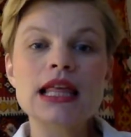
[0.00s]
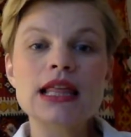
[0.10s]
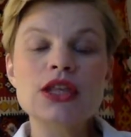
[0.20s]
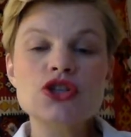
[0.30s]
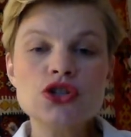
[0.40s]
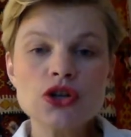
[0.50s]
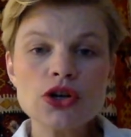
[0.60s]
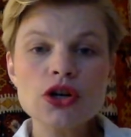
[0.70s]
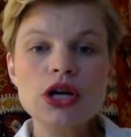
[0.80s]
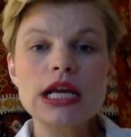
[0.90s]
The
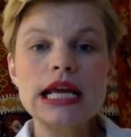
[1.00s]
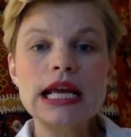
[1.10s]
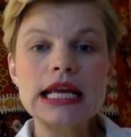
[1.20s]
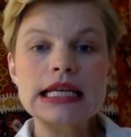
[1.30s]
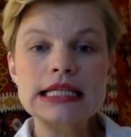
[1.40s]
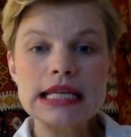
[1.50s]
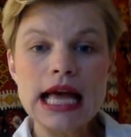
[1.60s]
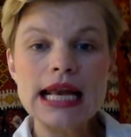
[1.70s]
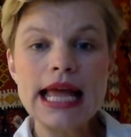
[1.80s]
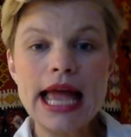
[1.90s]
sugar does
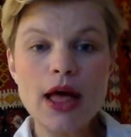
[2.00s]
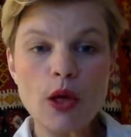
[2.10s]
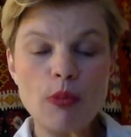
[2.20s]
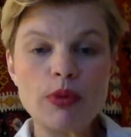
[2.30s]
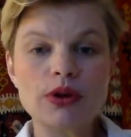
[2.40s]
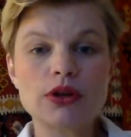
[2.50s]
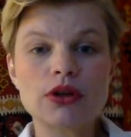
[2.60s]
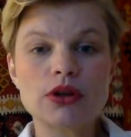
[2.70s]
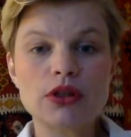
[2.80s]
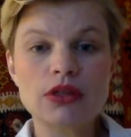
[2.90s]
not help
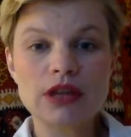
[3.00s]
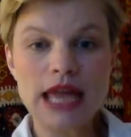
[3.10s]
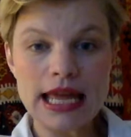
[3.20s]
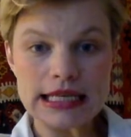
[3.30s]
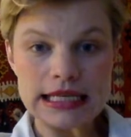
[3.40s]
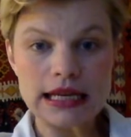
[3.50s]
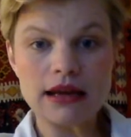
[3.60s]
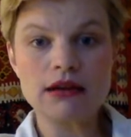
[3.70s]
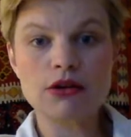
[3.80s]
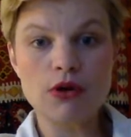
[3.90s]
the
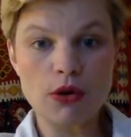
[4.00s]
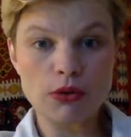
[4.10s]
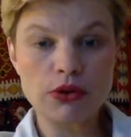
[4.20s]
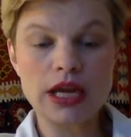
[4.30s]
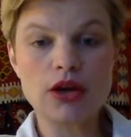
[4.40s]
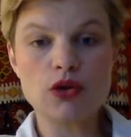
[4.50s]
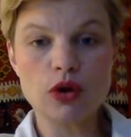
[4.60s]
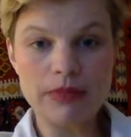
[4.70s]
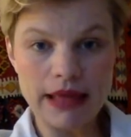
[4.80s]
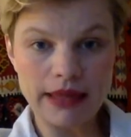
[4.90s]
candida growth in your
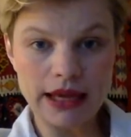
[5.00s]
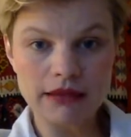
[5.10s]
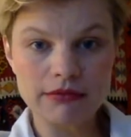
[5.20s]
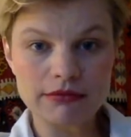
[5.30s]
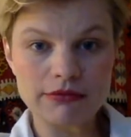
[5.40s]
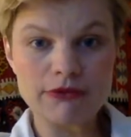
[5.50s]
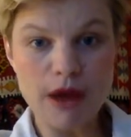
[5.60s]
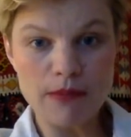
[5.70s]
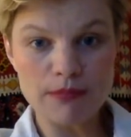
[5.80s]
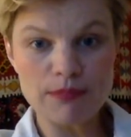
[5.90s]
belly
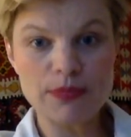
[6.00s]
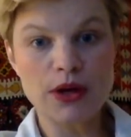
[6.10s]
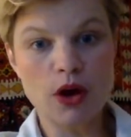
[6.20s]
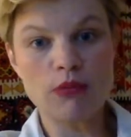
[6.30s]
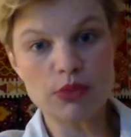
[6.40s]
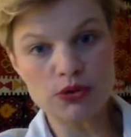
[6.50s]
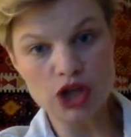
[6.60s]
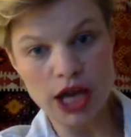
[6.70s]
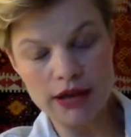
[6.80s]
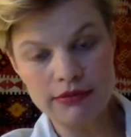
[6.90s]
from the
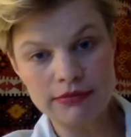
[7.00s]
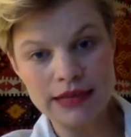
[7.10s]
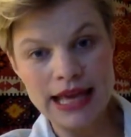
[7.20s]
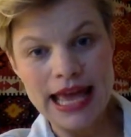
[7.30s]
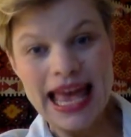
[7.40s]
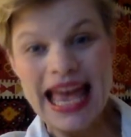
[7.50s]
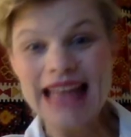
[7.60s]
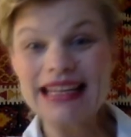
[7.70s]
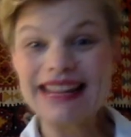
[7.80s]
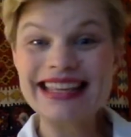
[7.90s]
kombucha.
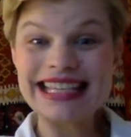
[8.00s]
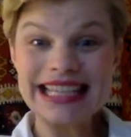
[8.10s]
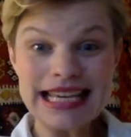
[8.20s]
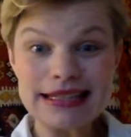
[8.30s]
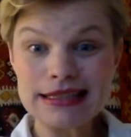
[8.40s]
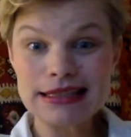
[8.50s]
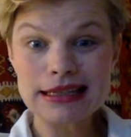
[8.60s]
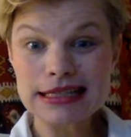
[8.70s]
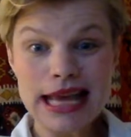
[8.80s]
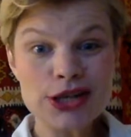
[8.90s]
And the yeast,
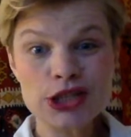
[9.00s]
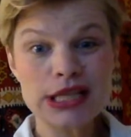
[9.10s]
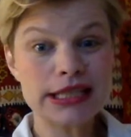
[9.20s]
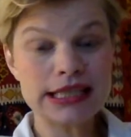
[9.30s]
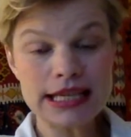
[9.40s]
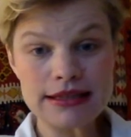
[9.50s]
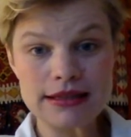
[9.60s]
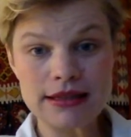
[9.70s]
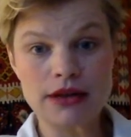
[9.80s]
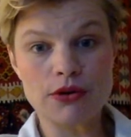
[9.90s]
it's actually a
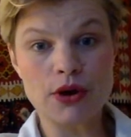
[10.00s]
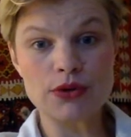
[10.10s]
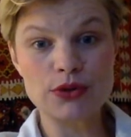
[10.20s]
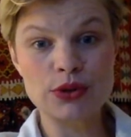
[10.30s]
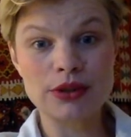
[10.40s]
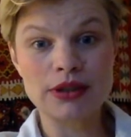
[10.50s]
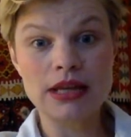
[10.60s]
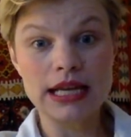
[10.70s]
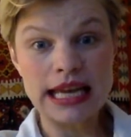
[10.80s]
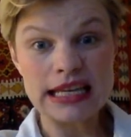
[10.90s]
yeast that grows,
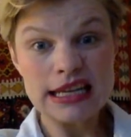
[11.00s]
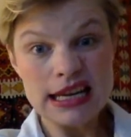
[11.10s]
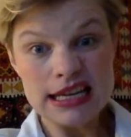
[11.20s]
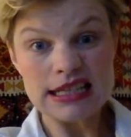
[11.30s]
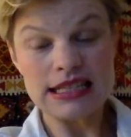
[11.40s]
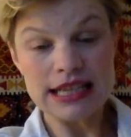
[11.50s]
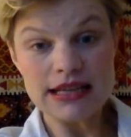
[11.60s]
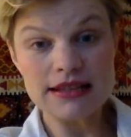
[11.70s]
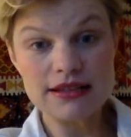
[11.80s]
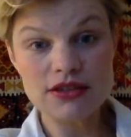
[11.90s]
and candida is a
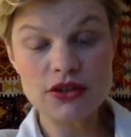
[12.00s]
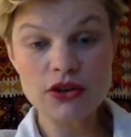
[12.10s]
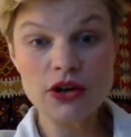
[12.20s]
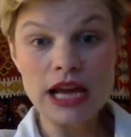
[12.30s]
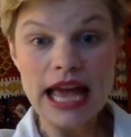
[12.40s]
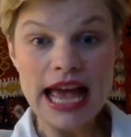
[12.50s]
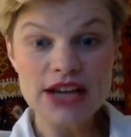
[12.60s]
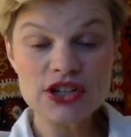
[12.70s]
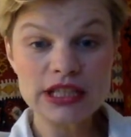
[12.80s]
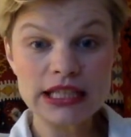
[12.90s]
yeast, so you're
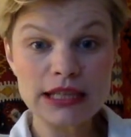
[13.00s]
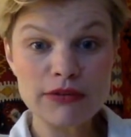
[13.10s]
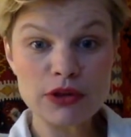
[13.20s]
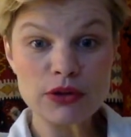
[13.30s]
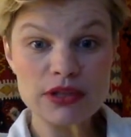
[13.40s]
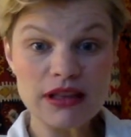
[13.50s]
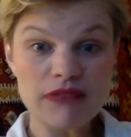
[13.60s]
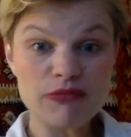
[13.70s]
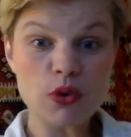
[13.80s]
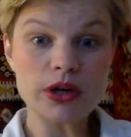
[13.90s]
actually giving
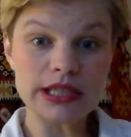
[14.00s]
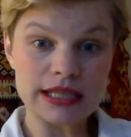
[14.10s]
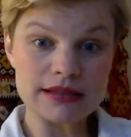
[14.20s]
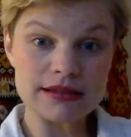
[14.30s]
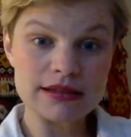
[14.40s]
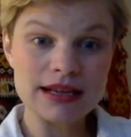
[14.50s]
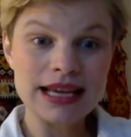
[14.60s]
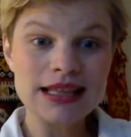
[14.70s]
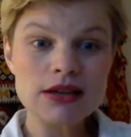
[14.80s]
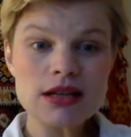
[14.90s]
yourself more yeast.
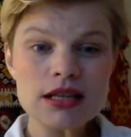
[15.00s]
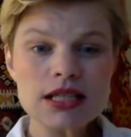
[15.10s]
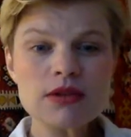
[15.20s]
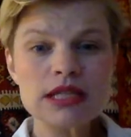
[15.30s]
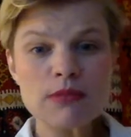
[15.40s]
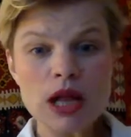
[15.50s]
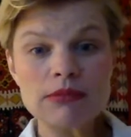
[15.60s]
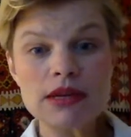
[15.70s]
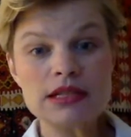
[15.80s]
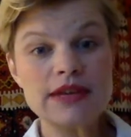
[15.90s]
There's also a small
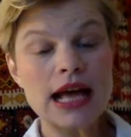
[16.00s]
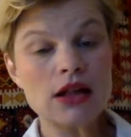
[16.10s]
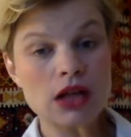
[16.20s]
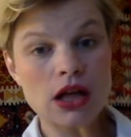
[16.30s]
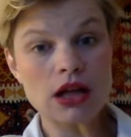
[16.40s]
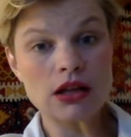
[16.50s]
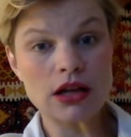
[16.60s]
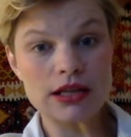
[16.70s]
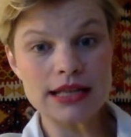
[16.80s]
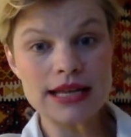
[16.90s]
amount of alcohol
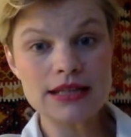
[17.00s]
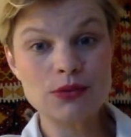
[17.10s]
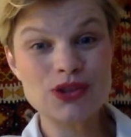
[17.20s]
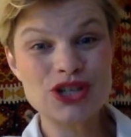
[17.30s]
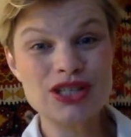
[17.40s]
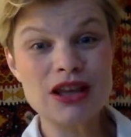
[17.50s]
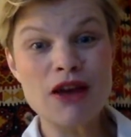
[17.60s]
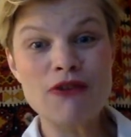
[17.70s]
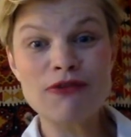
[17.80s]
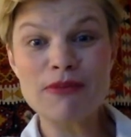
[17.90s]
content, which
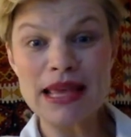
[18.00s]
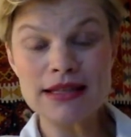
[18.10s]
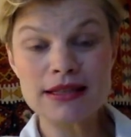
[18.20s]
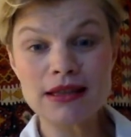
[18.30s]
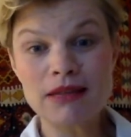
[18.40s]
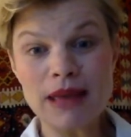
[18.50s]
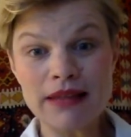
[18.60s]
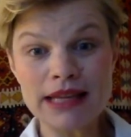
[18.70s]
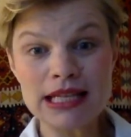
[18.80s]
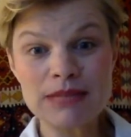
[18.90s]
ferments in the
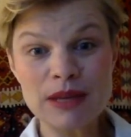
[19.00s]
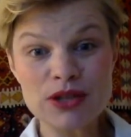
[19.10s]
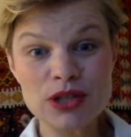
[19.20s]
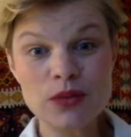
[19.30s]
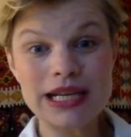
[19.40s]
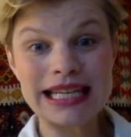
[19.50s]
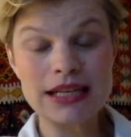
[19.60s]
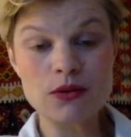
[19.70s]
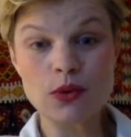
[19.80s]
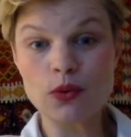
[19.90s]
belly, especially when
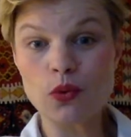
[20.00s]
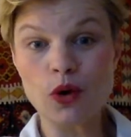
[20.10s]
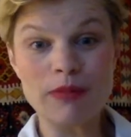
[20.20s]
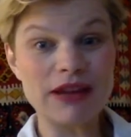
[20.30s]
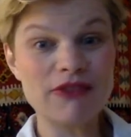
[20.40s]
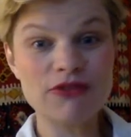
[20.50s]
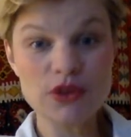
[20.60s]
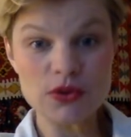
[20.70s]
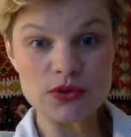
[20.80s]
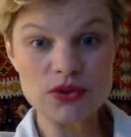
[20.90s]
eaten with warming
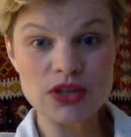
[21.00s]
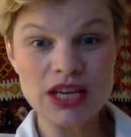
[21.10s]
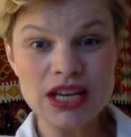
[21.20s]
foods.